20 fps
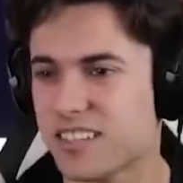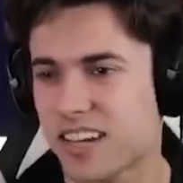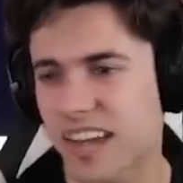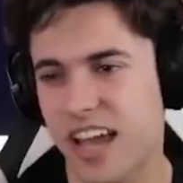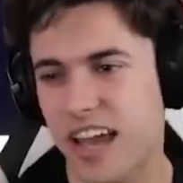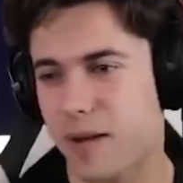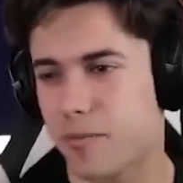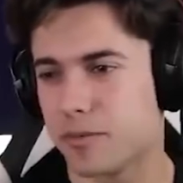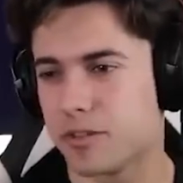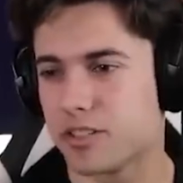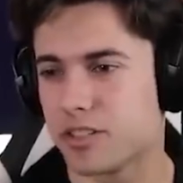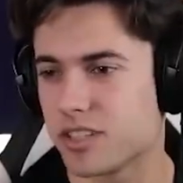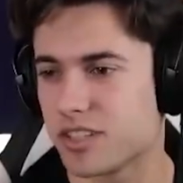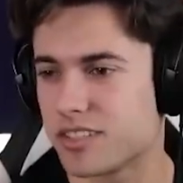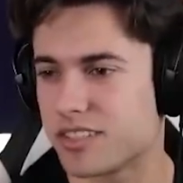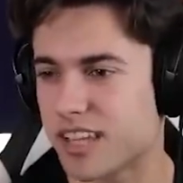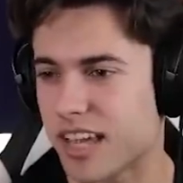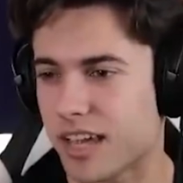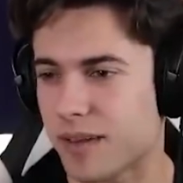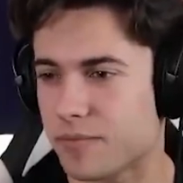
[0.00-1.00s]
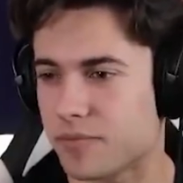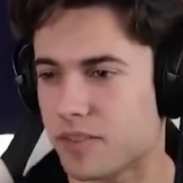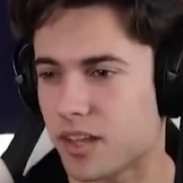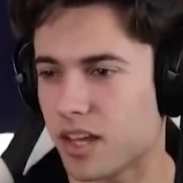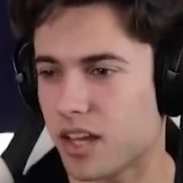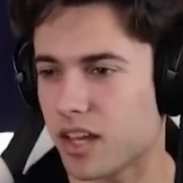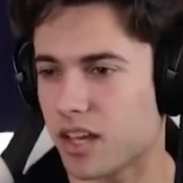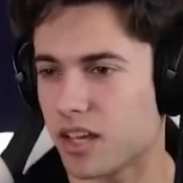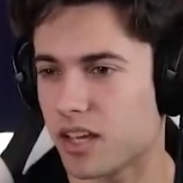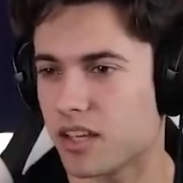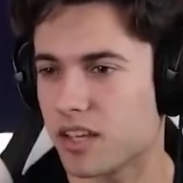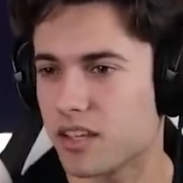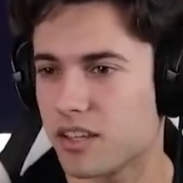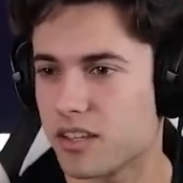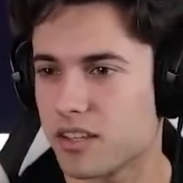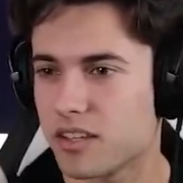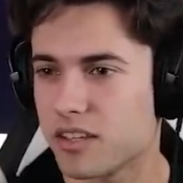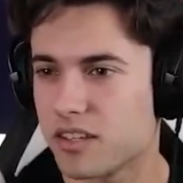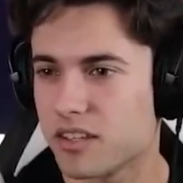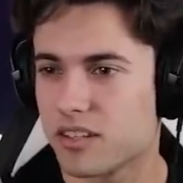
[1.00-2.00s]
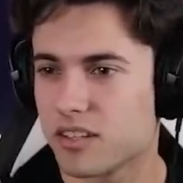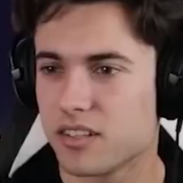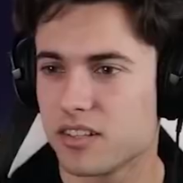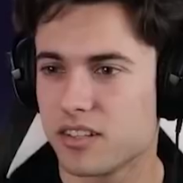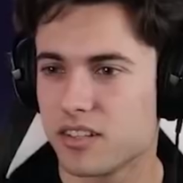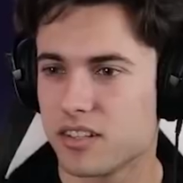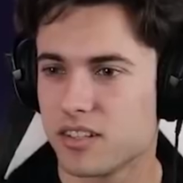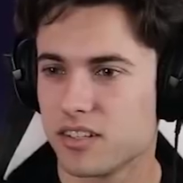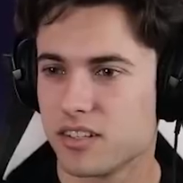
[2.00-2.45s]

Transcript: was cool, but low kick from Kingambit was just too